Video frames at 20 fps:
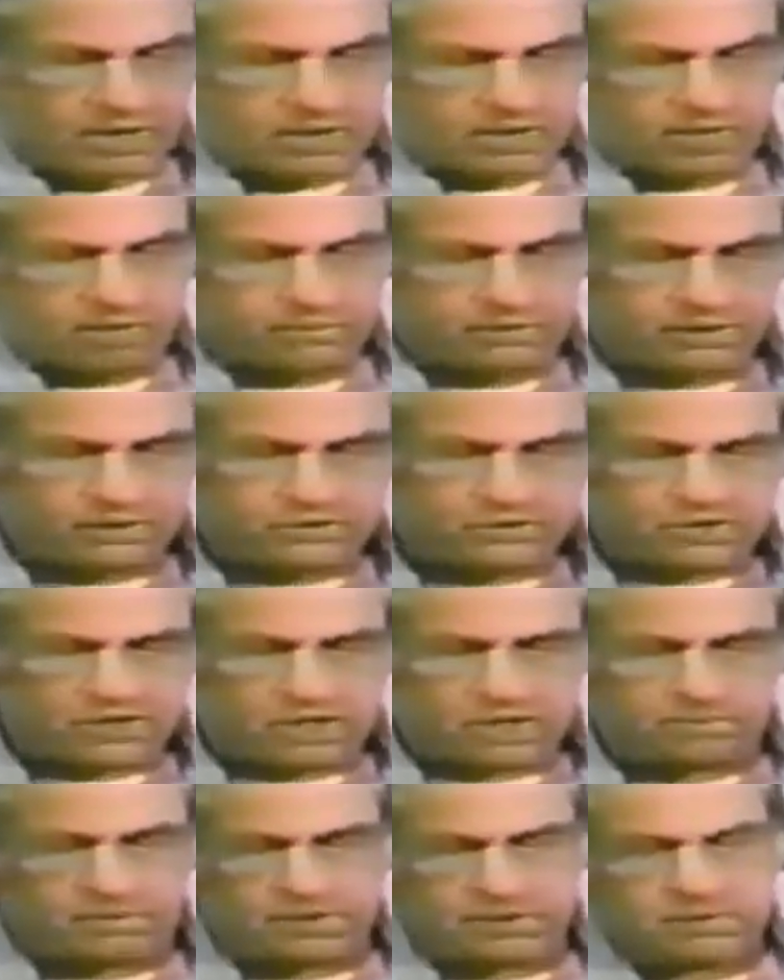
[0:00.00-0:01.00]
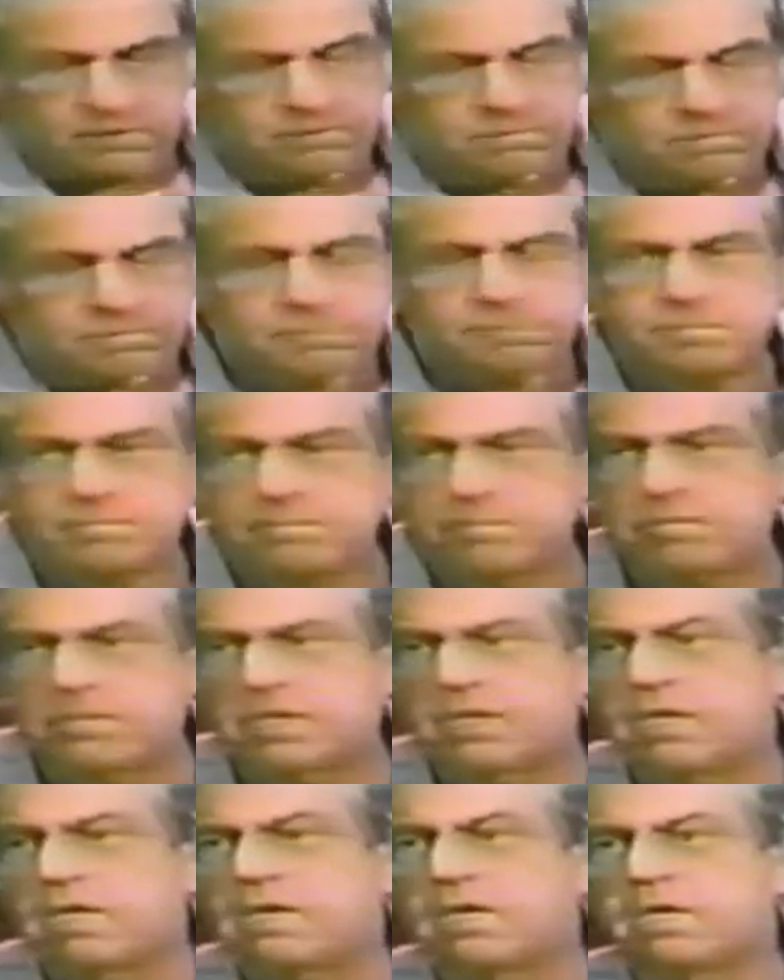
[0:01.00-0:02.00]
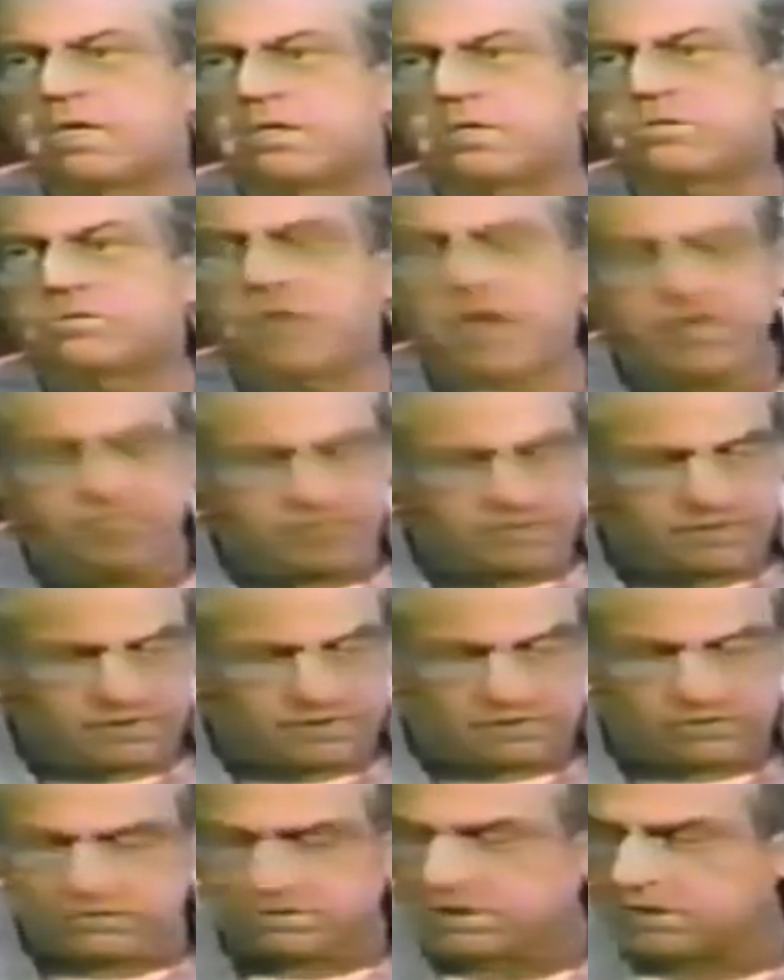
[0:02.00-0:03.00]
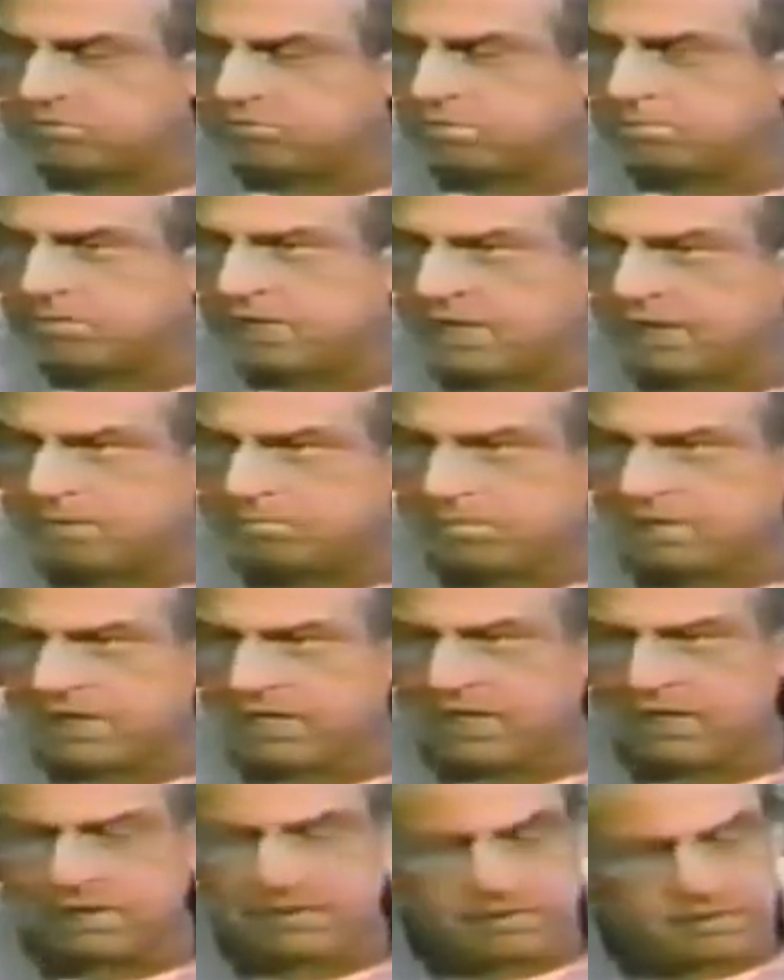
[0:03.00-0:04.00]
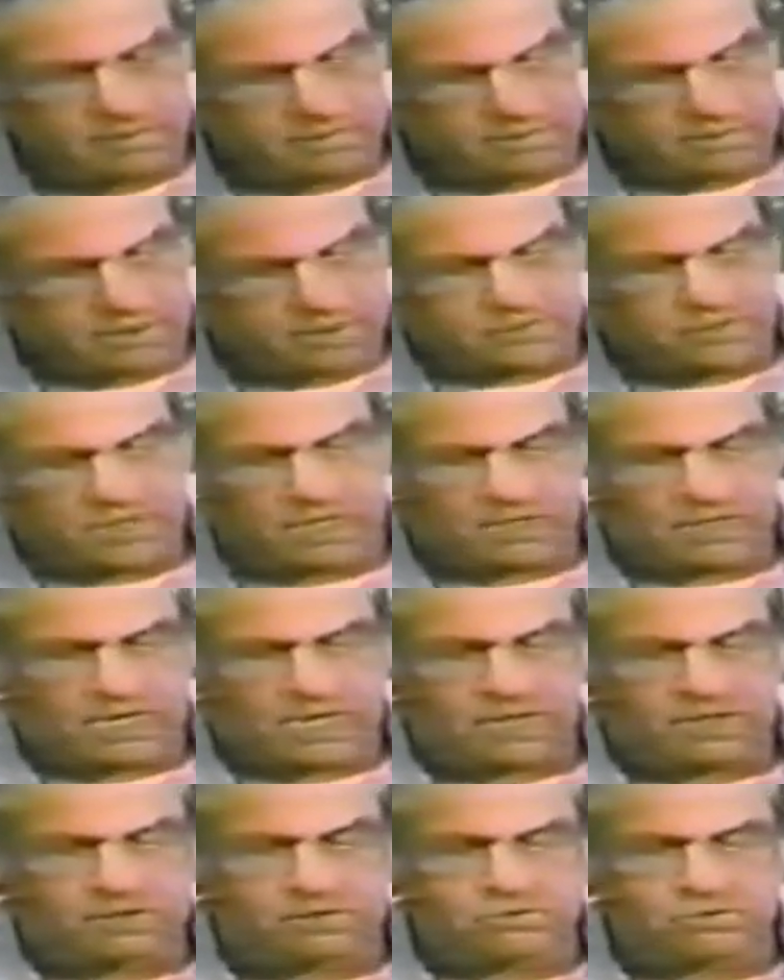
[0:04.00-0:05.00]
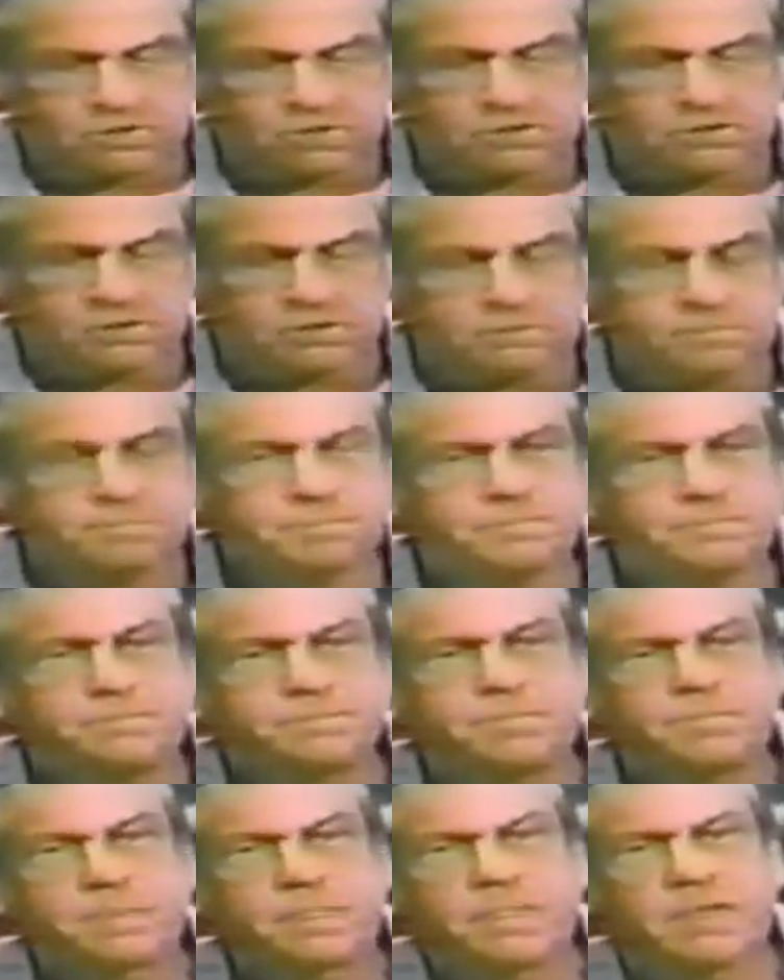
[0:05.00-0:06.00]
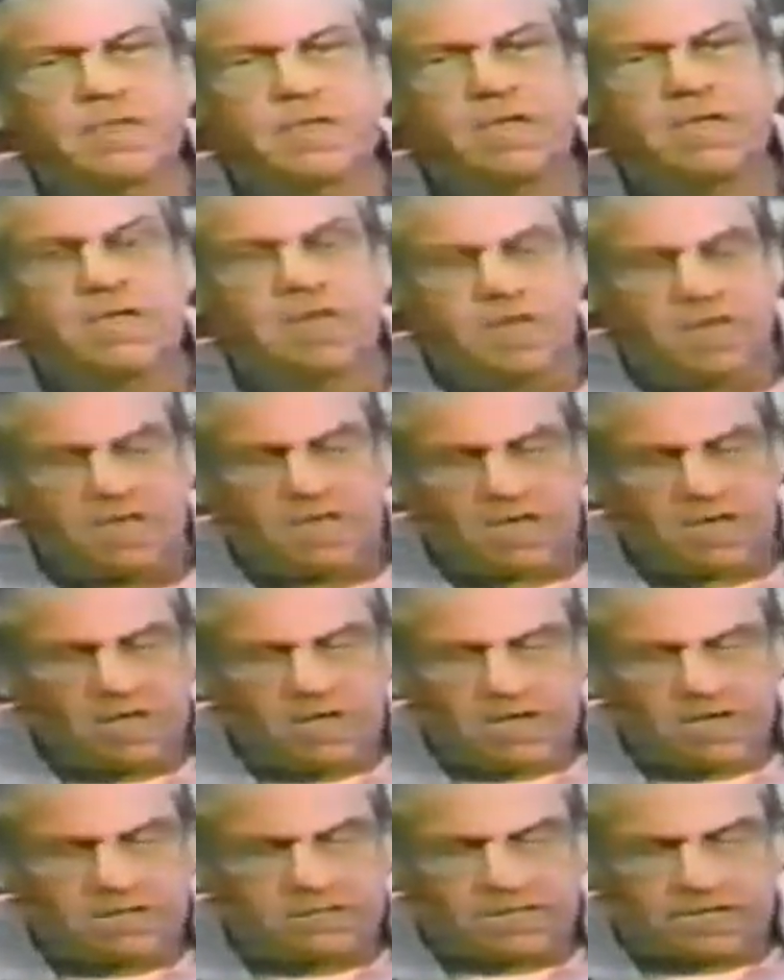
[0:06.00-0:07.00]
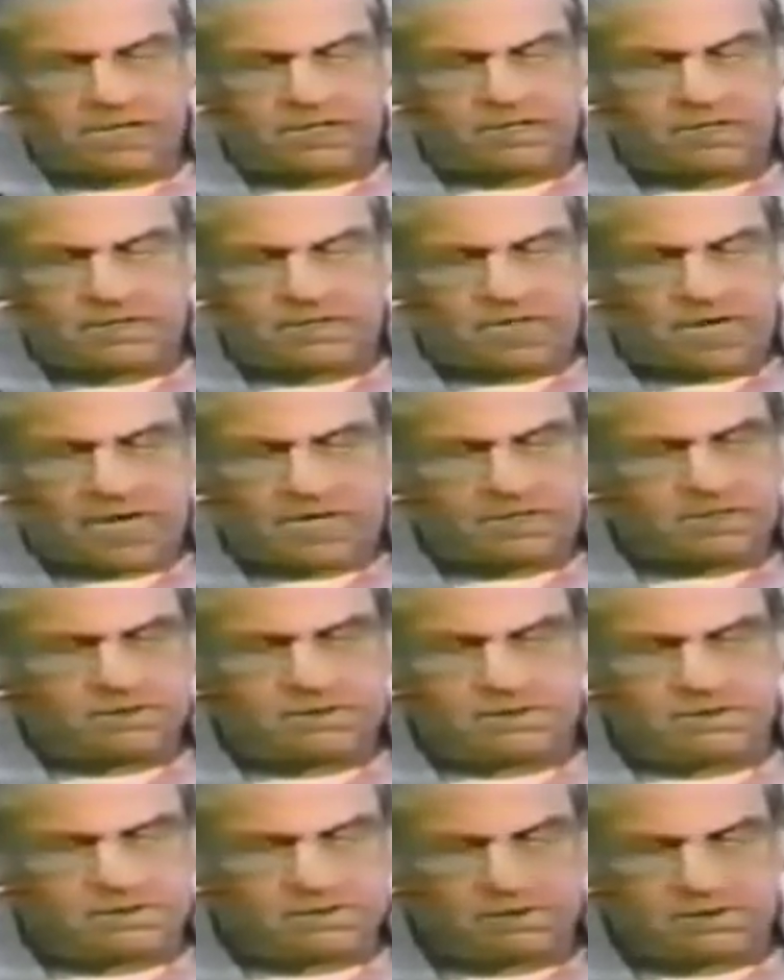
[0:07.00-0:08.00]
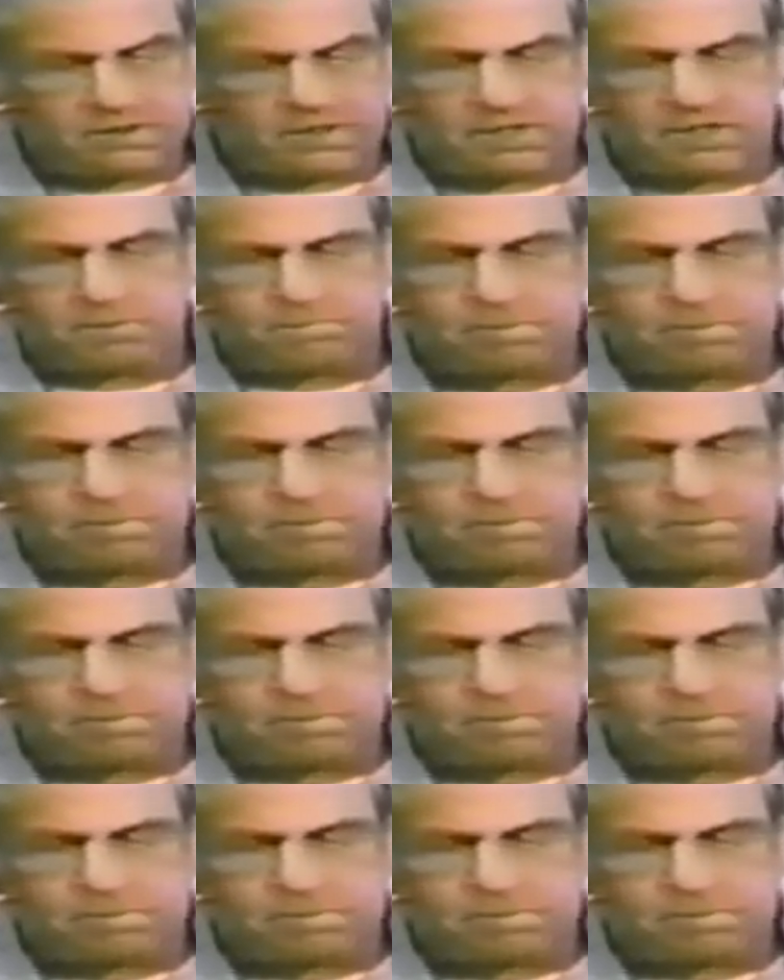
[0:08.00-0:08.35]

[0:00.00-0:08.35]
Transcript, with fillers: Now, when these gentlemen drafted their central bank plan at Jekyll Island, Georgia, they did not then